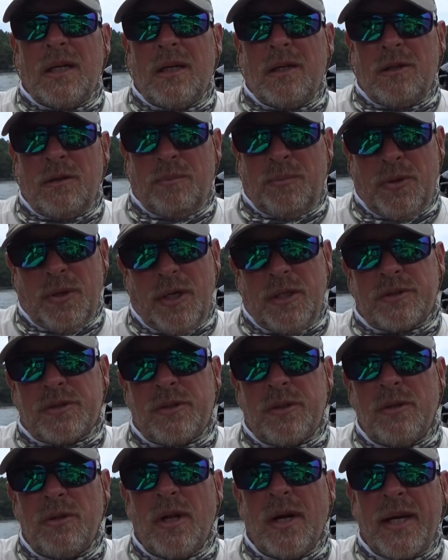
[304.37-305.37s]
in the brush,
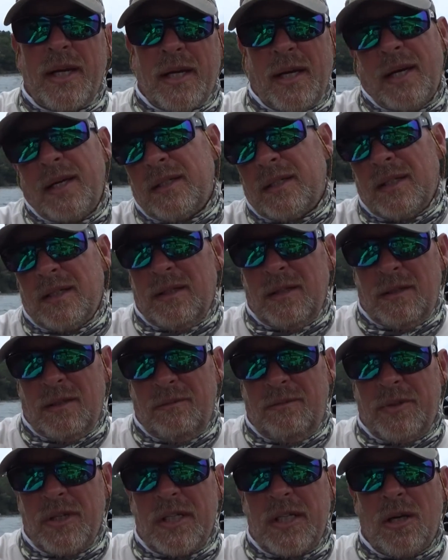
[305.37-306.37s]
do like I did in the
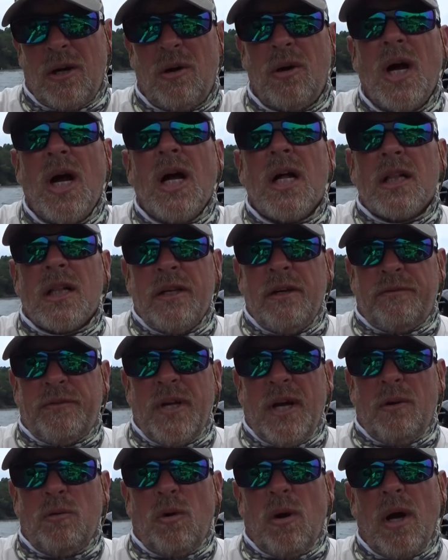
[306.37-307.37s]
video. Lift
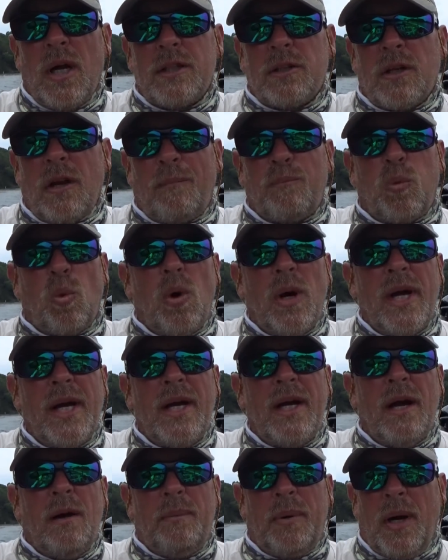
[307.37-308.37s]
that rod tip
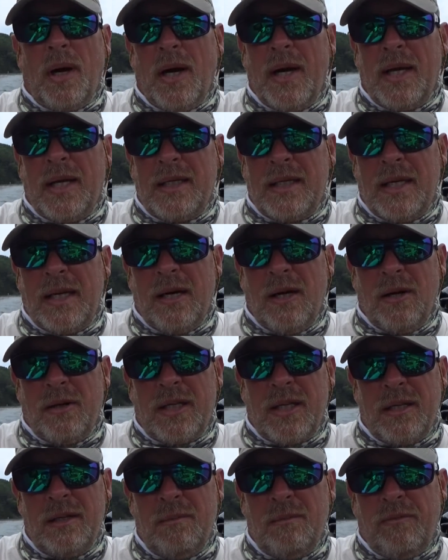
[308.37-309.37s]
way up high in the air.
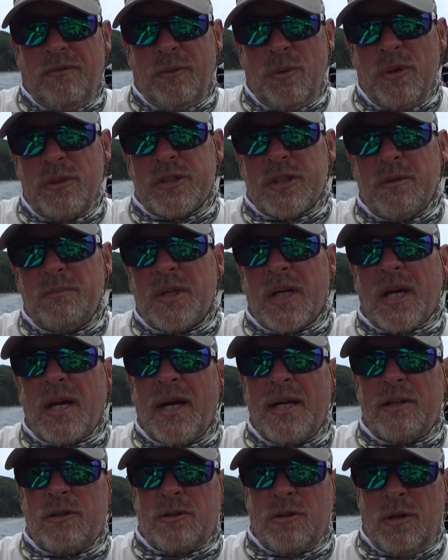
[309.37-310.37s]
Force him to
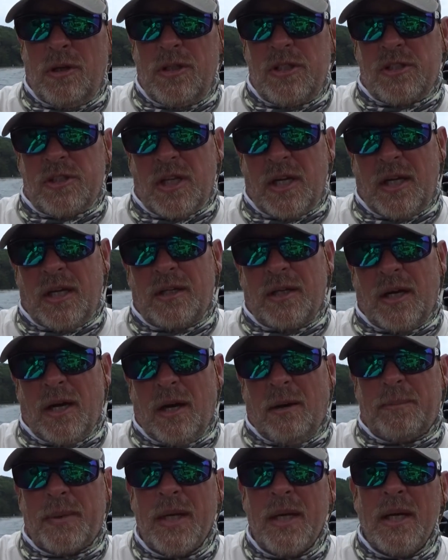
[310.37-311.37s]
kind of turn his head
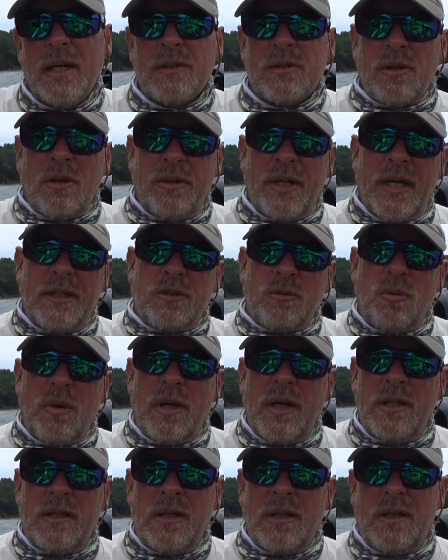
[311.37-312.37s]
up. So that's what
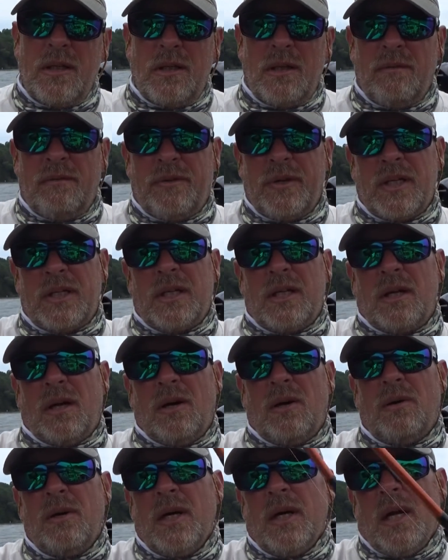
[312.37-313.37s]
I did in the video.
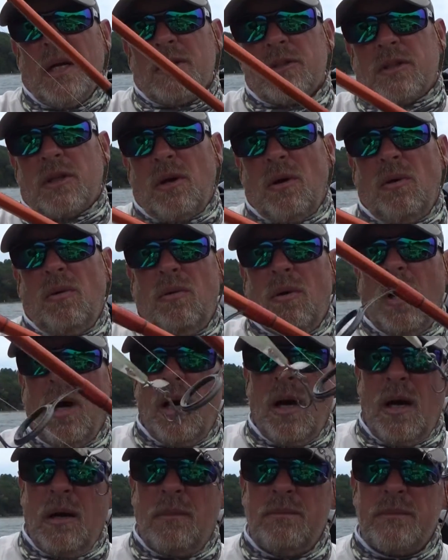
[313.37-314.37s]
So
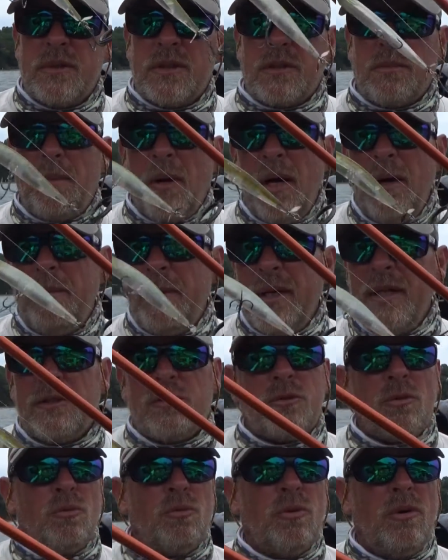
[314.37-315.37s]

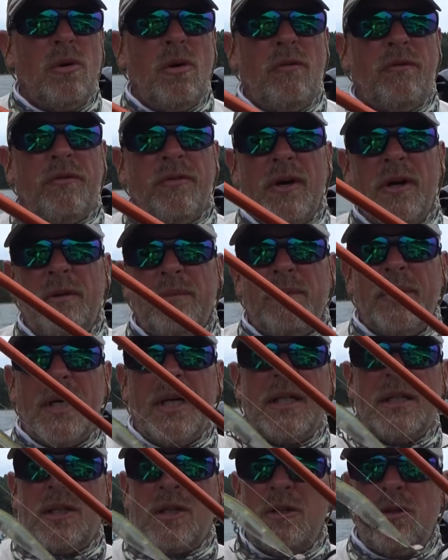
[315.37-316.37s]
Spybait's a real fun
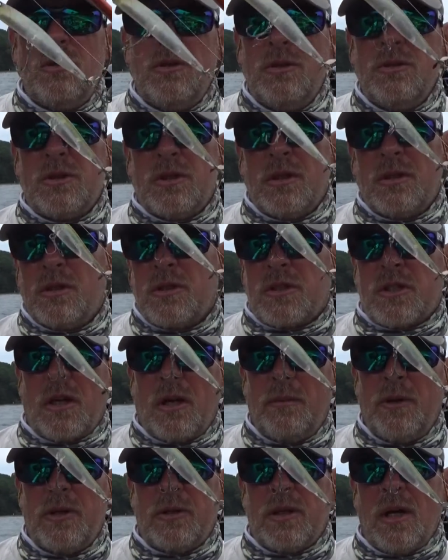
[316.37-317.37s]
bait to use in the
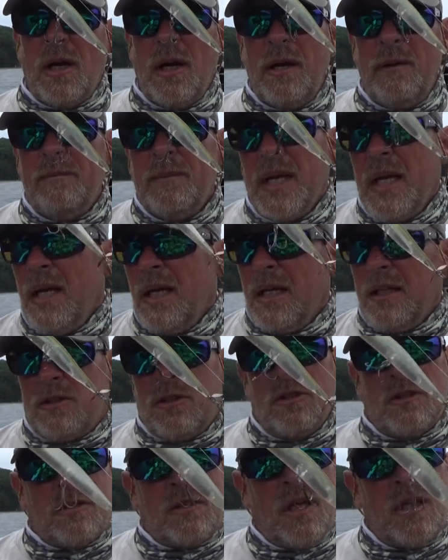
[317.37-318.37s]
summertime. It
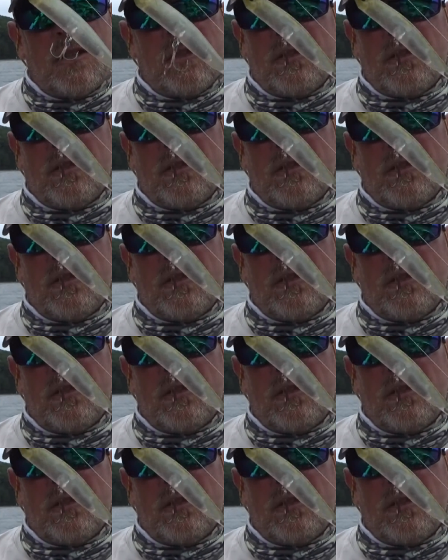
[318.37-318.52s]
just takes